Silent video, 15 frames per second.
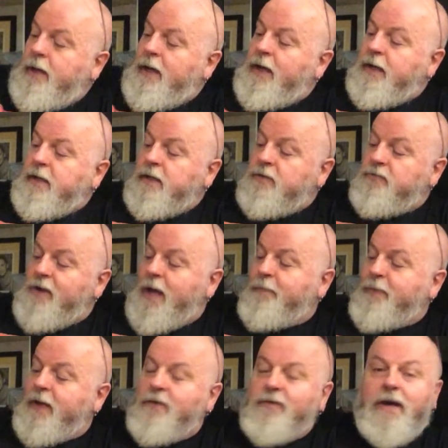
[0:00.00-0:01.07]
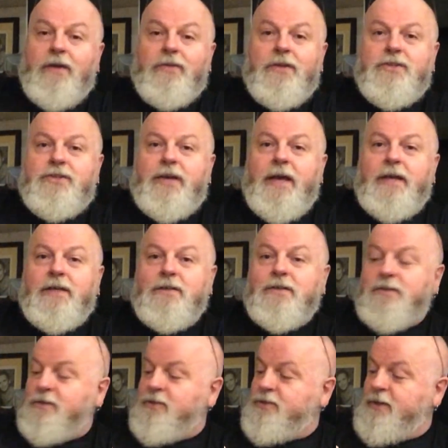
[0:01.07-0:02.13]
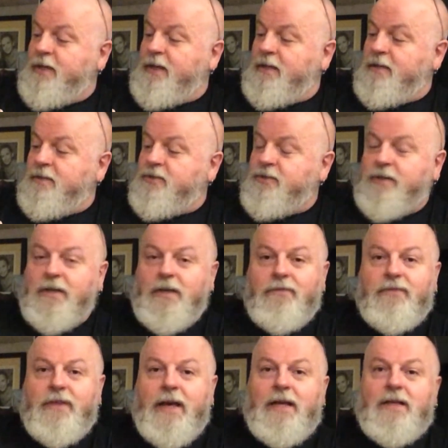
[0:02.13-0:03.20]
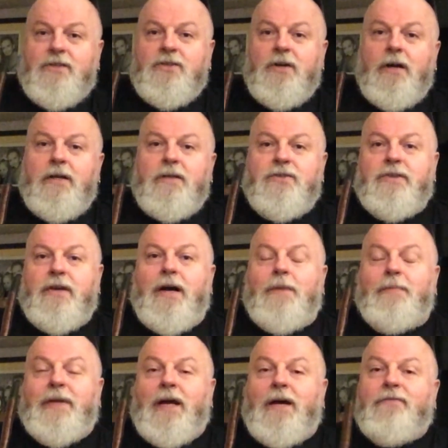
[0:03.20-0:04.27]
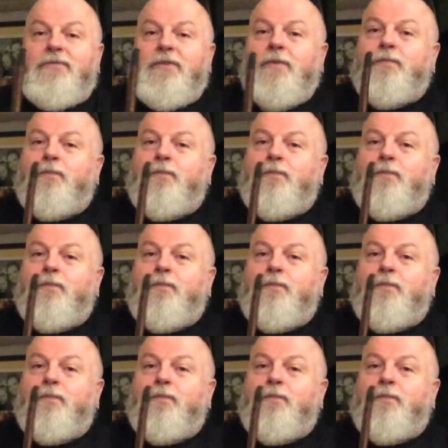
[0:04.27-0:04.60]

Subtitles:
and wrap it around the tenons and see if that tightens it up enough.